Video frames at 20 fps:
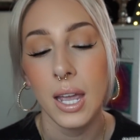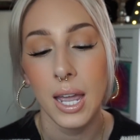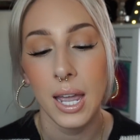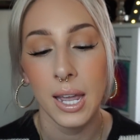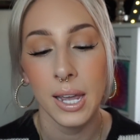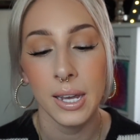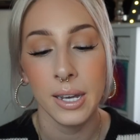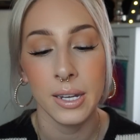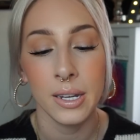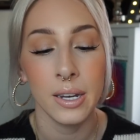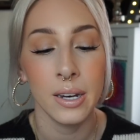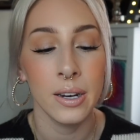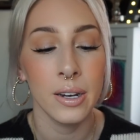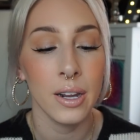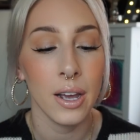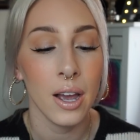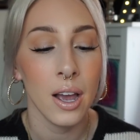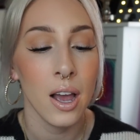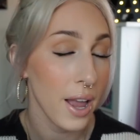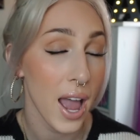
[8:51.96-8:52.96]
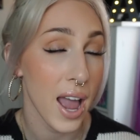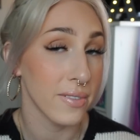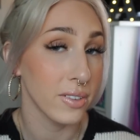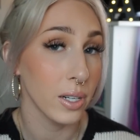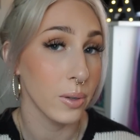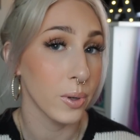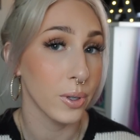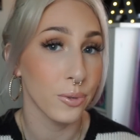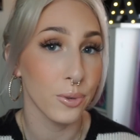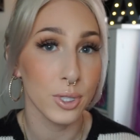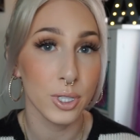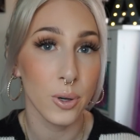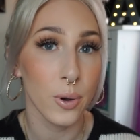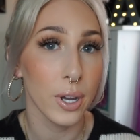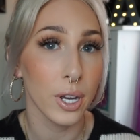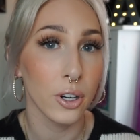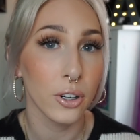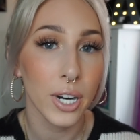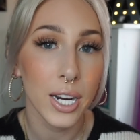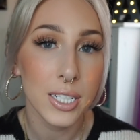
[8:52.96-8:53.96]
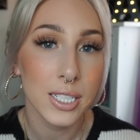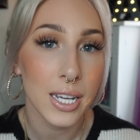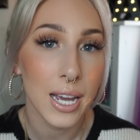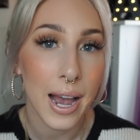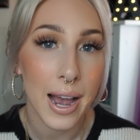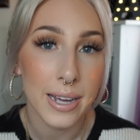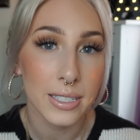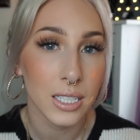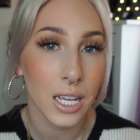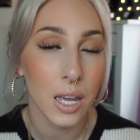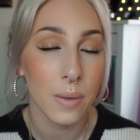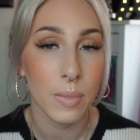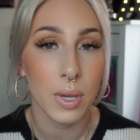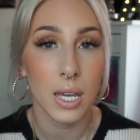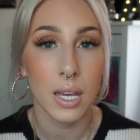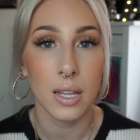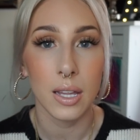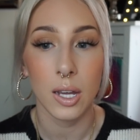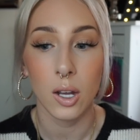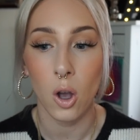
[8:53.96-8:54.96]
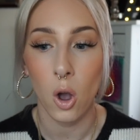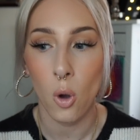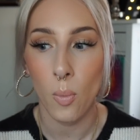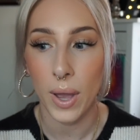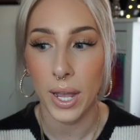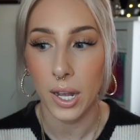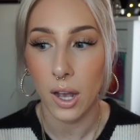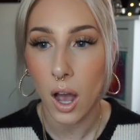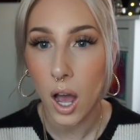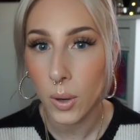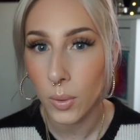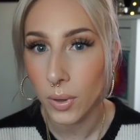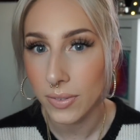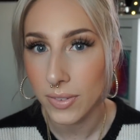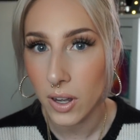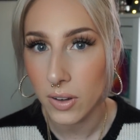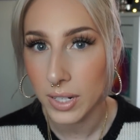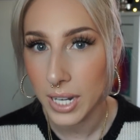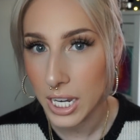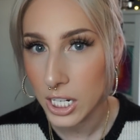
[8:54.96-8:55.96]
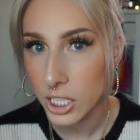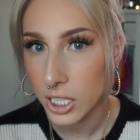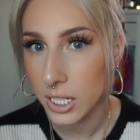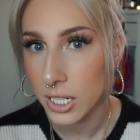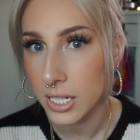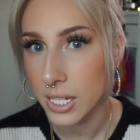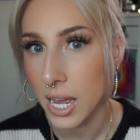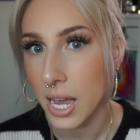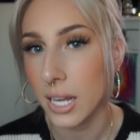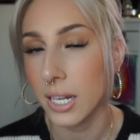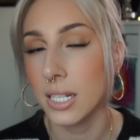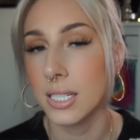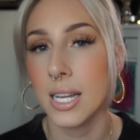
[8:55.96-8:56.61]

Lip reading: And everyone was going crazy asking me like, oh my god, what foundation is that?